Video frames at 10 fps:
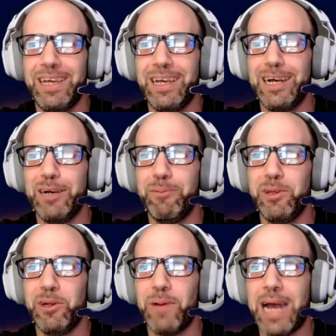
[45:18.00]

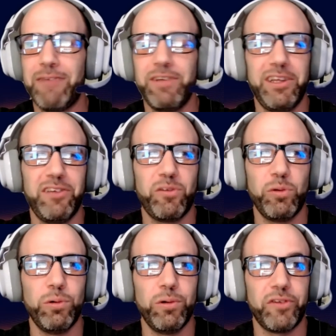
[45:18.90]
having these
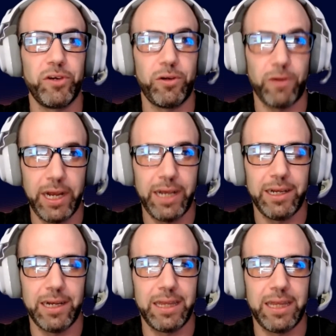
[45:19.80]
tools are
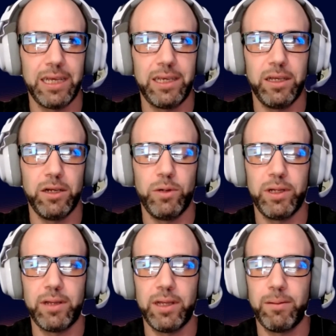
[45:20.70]
great, and I think
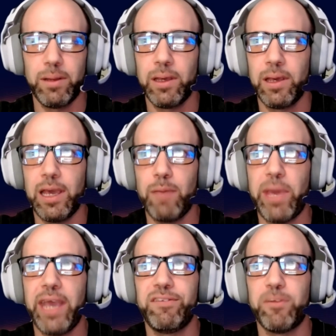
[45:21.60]
it
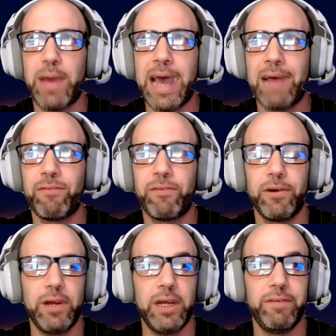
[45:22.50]
paves the path
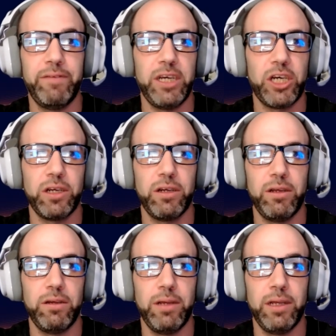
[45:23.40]
for innovation
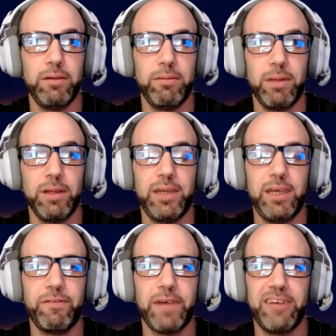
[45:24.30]
in the
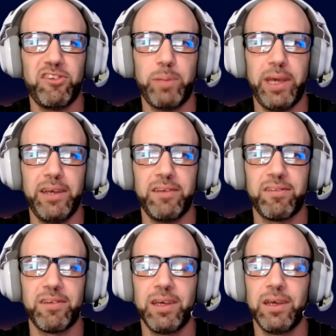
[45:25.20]
DeFi
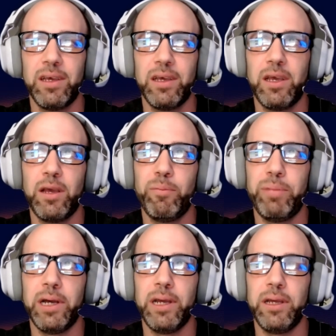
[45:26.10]
space.
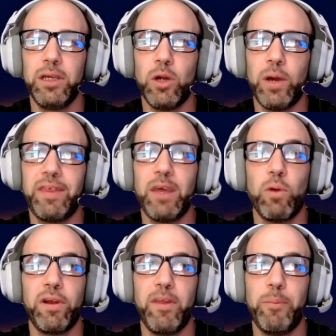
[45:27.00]
But I think
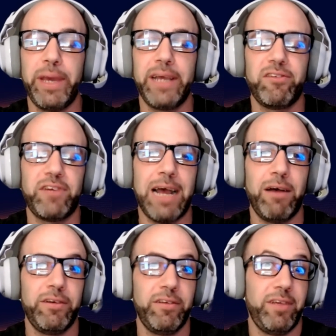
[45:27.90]
one of the biggest
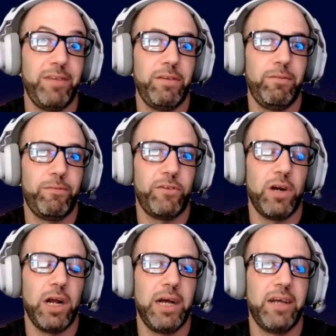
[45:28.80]
challenges, even
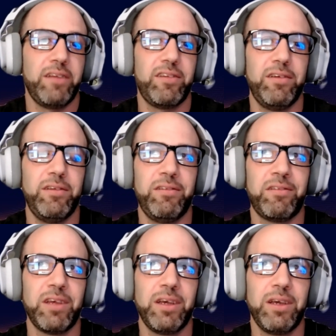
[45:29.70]
for us, is